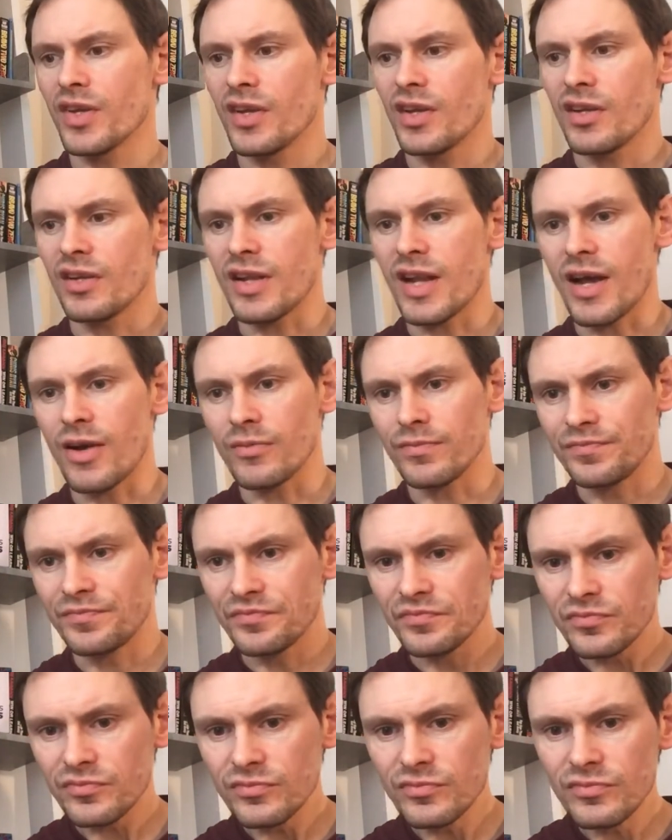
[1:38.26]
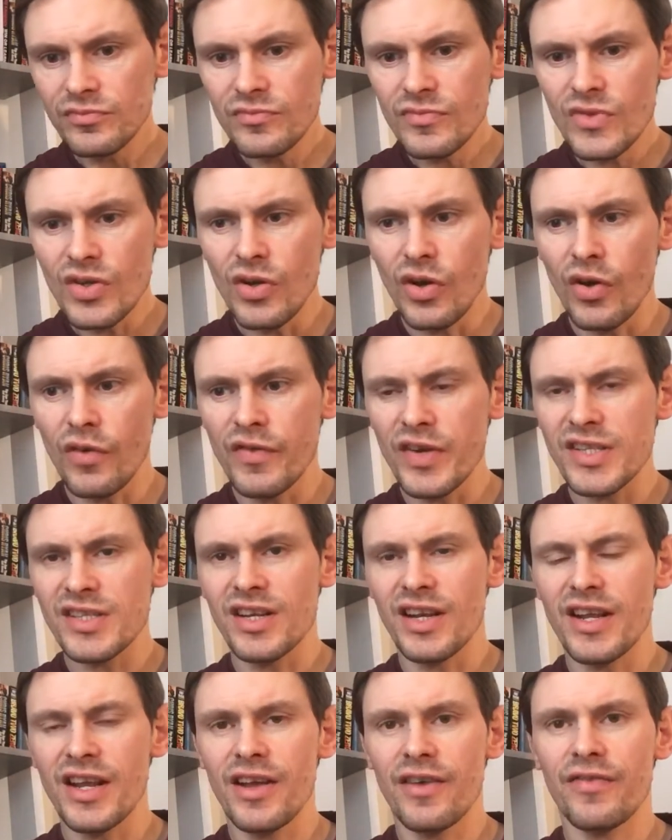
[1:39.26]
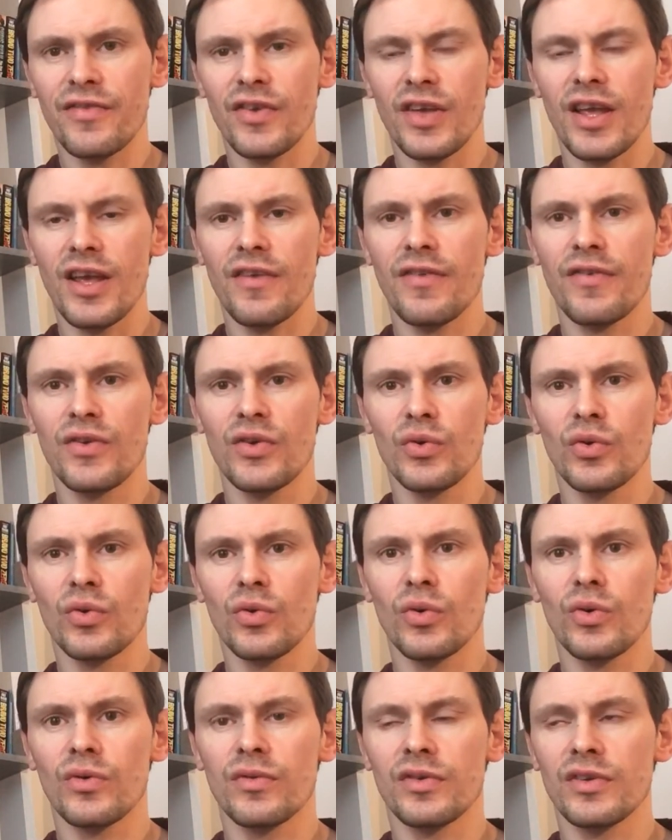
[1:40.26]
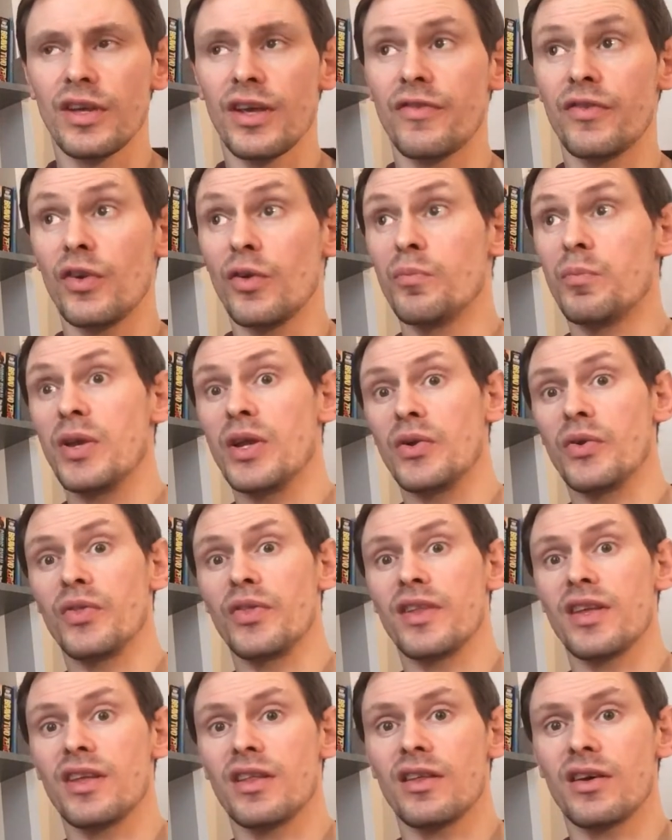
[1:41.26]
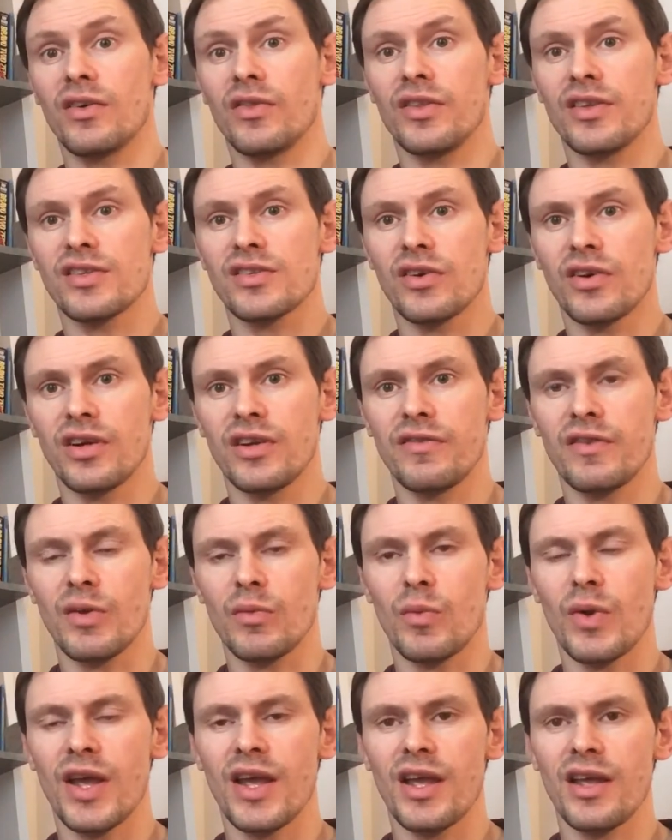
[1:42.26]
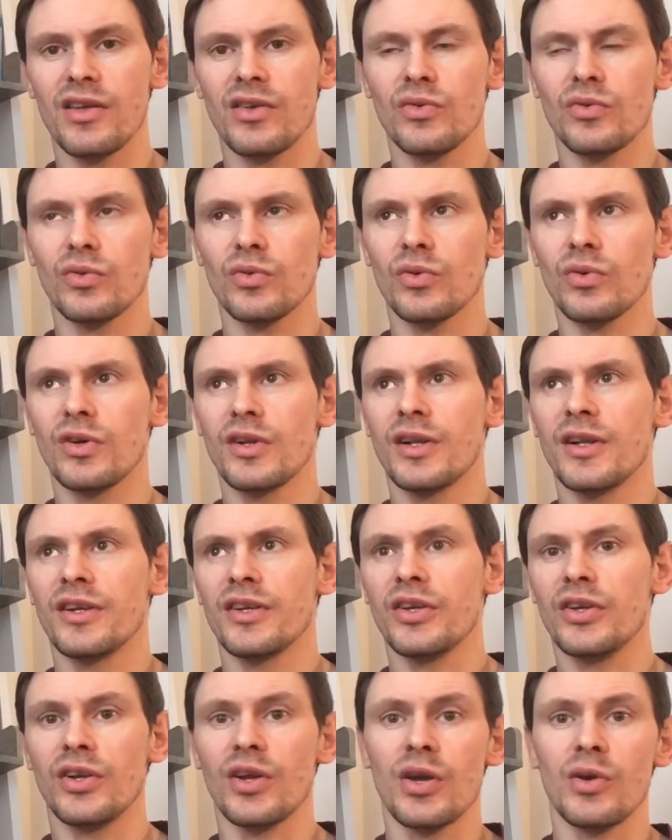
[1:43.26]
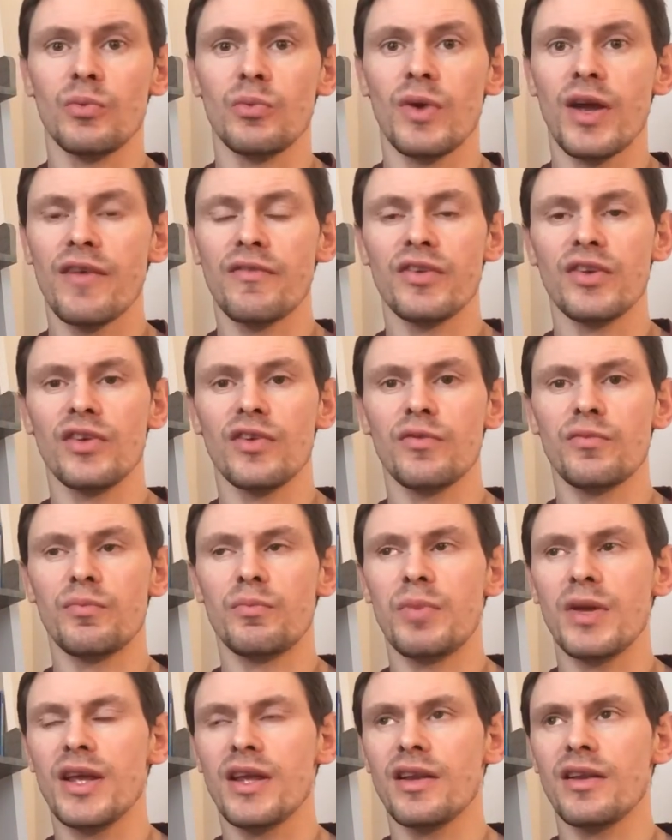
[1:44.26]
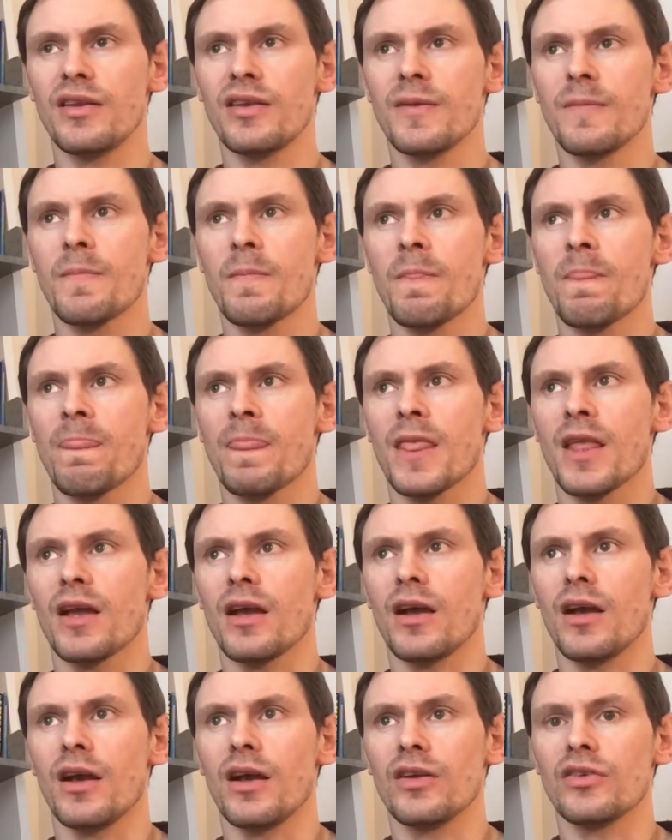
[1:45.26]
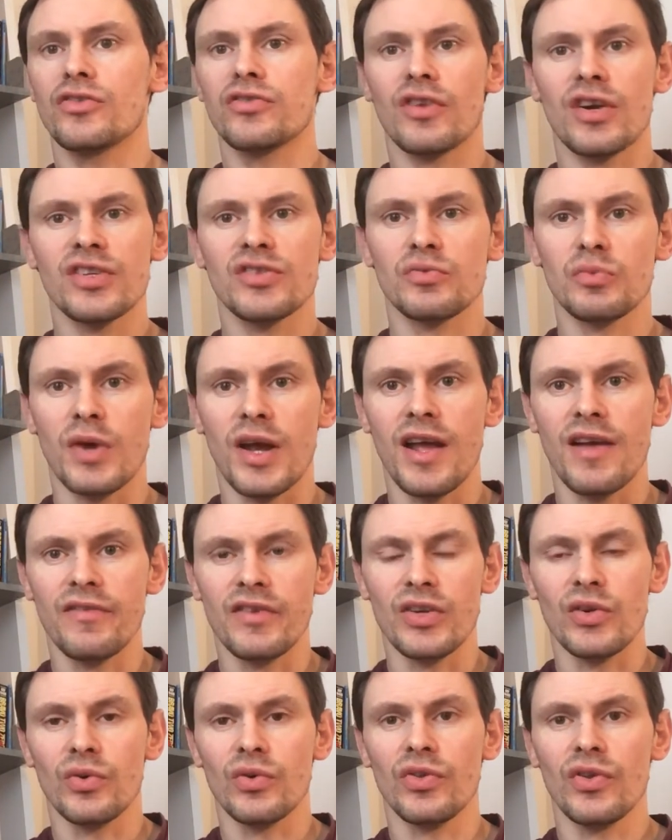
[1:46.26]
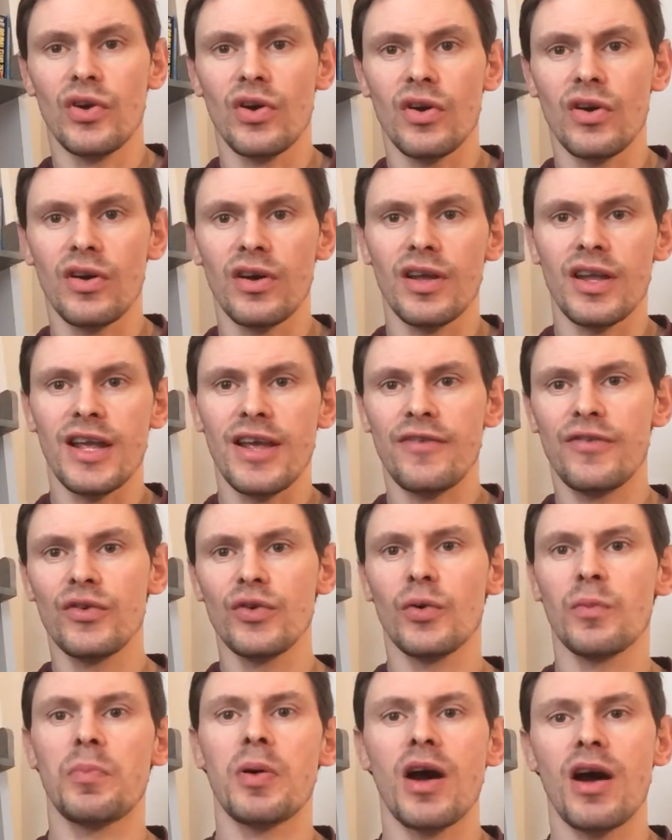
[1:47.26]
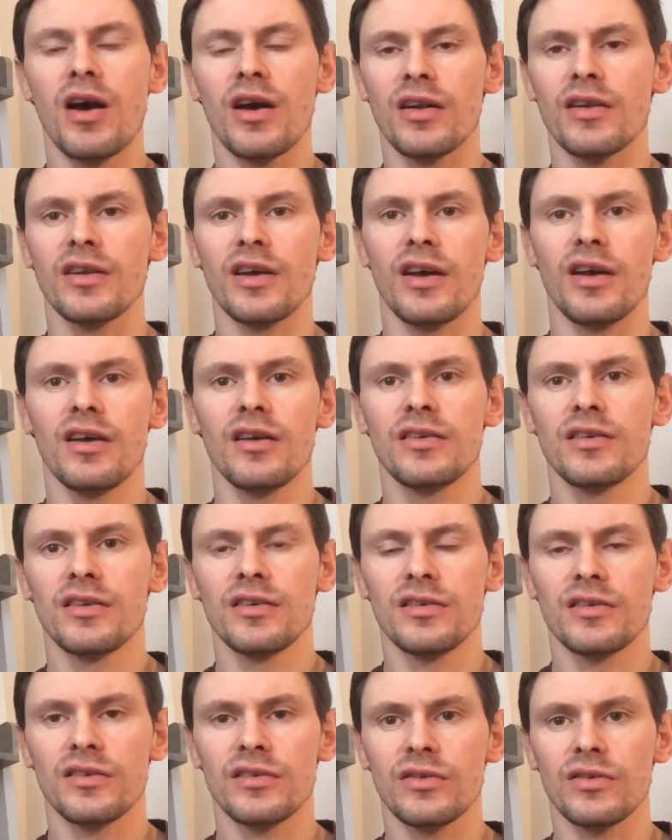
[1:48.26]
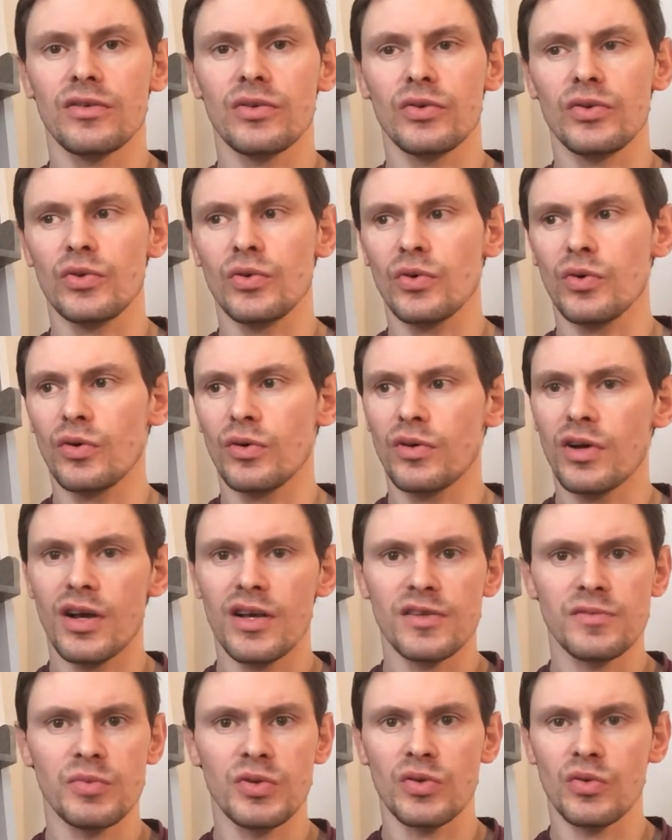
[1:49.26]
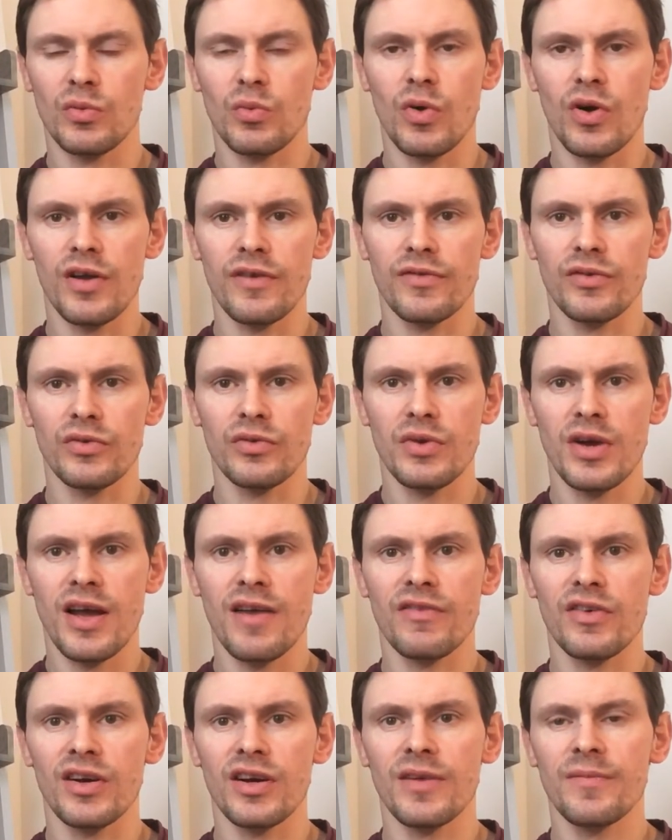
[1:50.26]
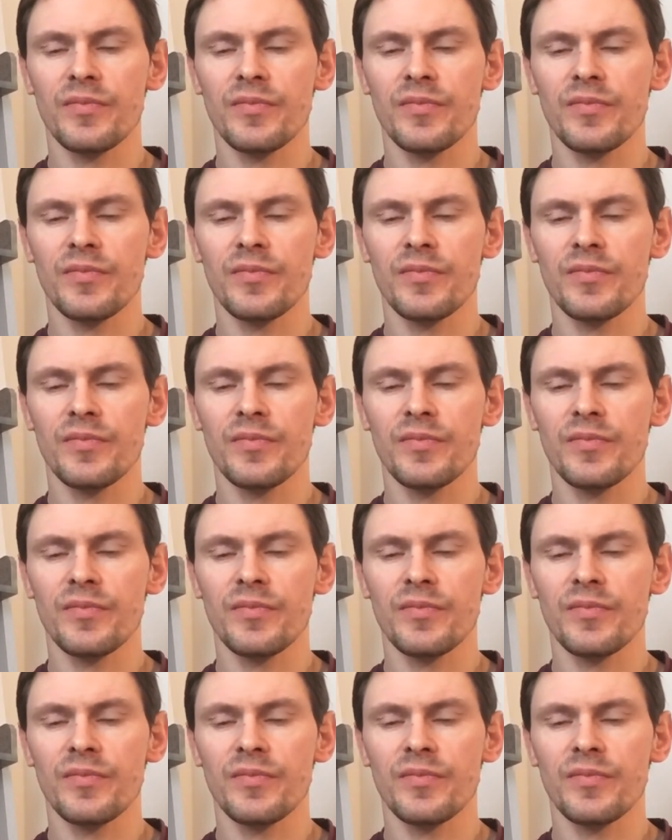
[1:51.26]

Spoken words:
Now obviously if you've been on the side of it where you're whether you've been trustworthy or not, if your partner or your husband or wife or whoever